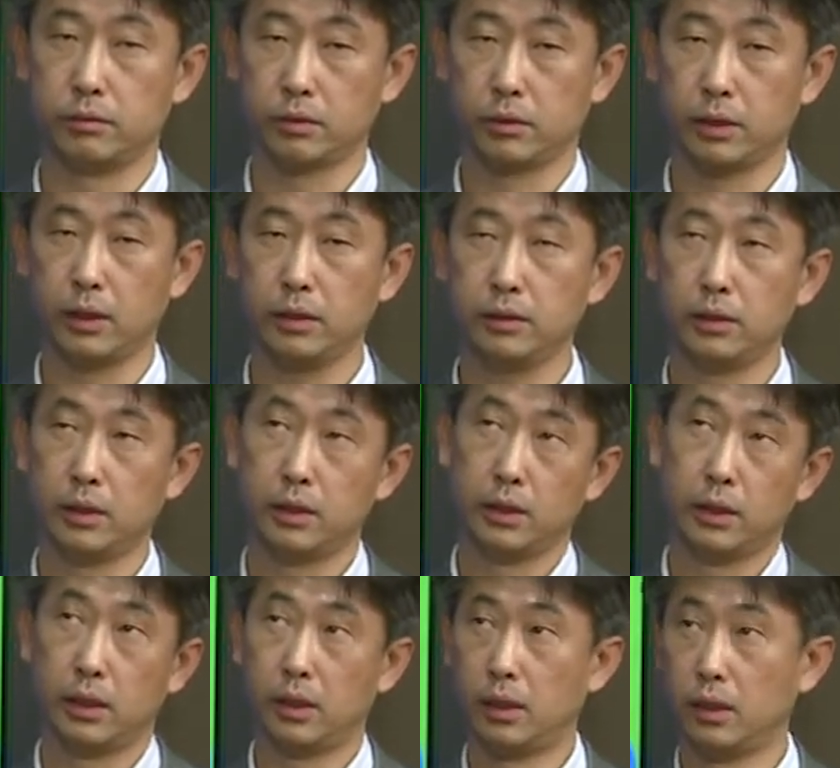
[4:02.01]
Okay,
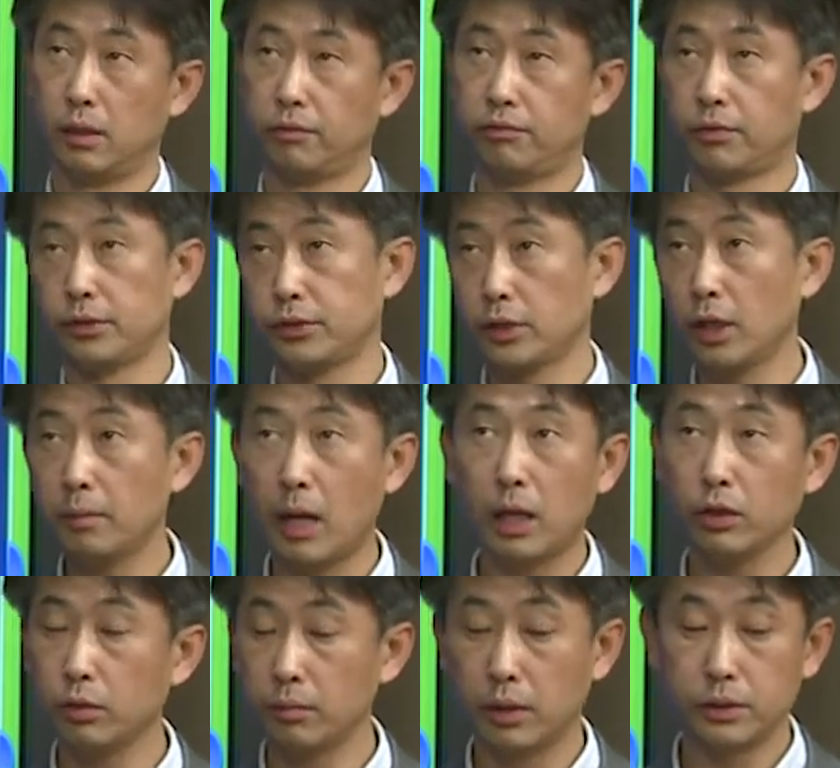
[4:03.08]
for some
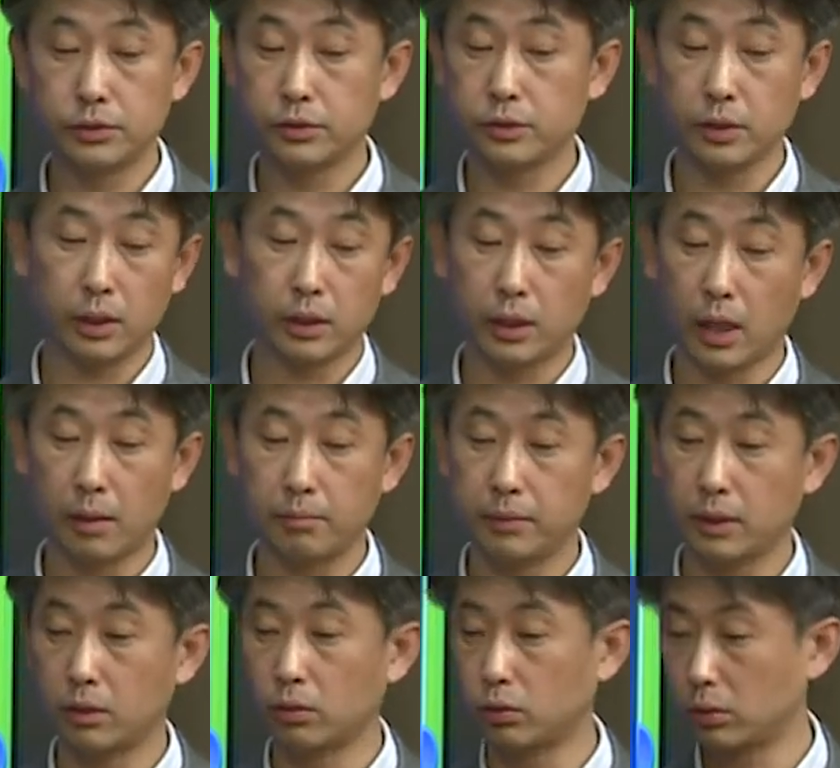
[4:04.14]
arguments it can
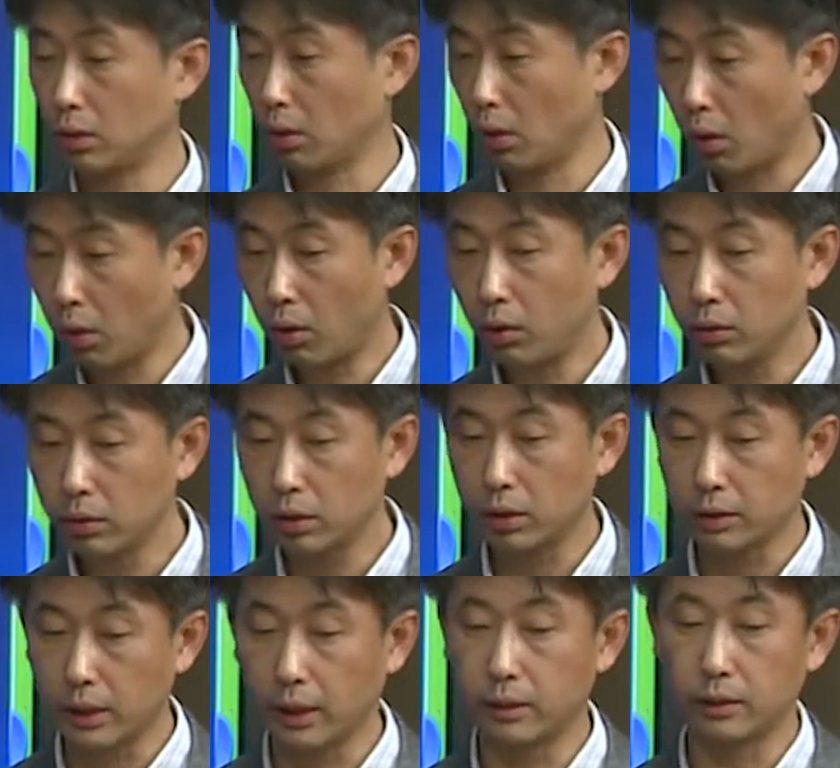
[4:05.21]
be longer
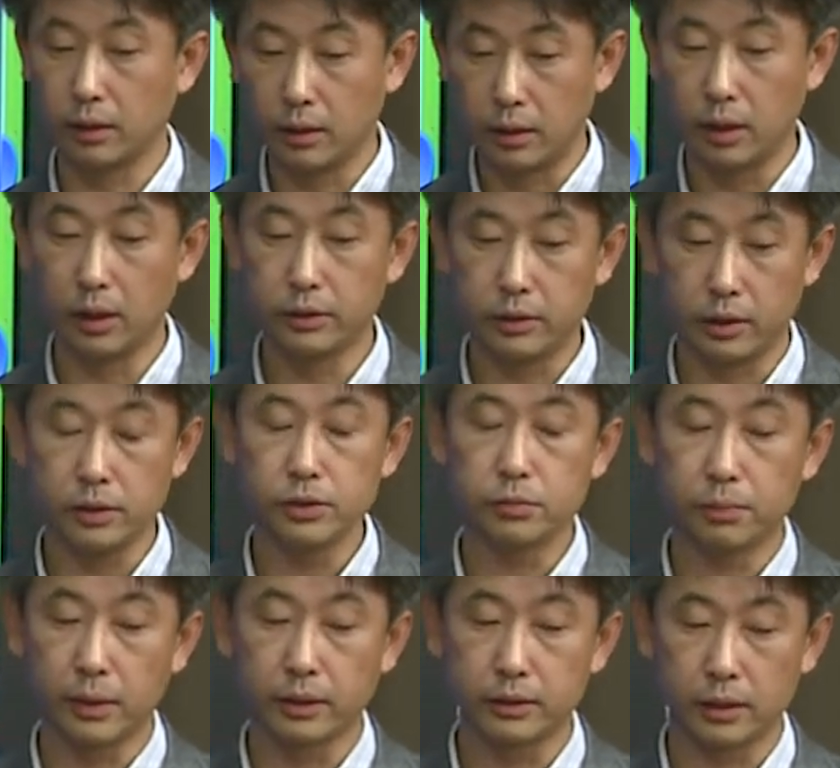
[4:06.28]
than others,
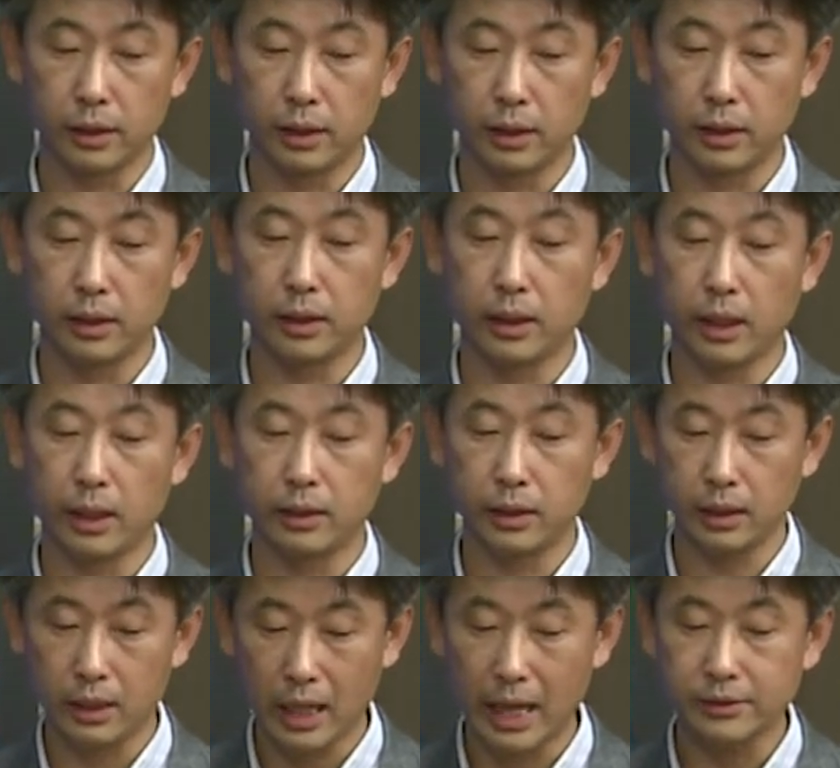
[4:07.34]
but
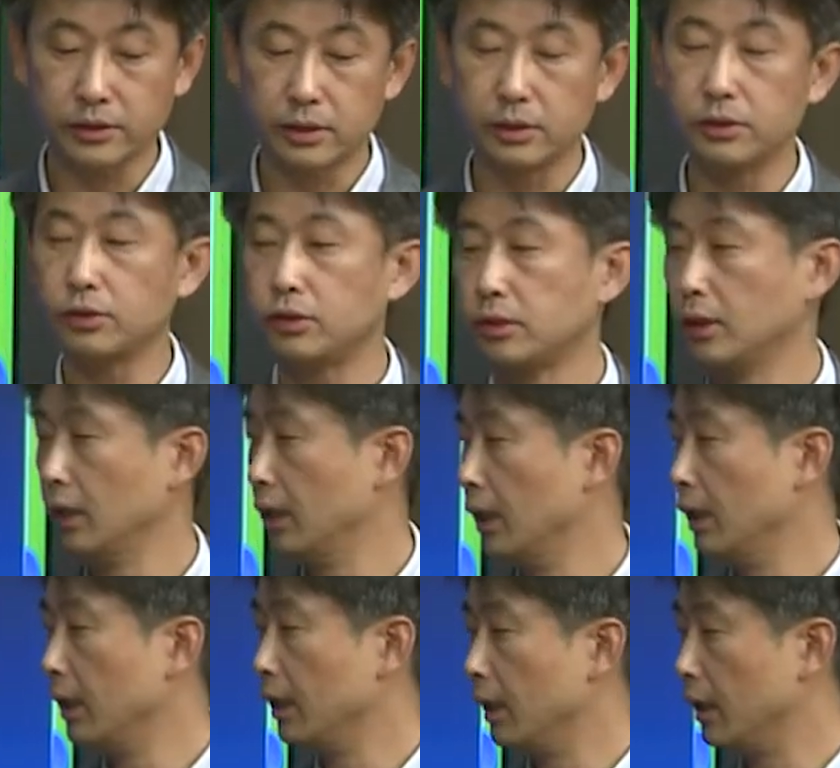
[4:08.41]
in essence,
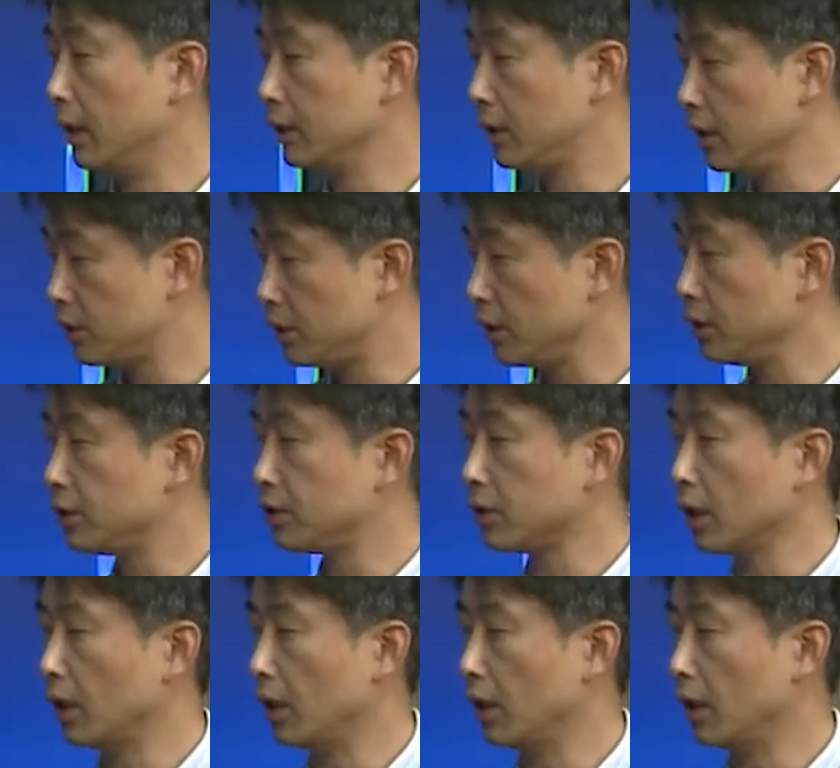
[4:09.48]
this is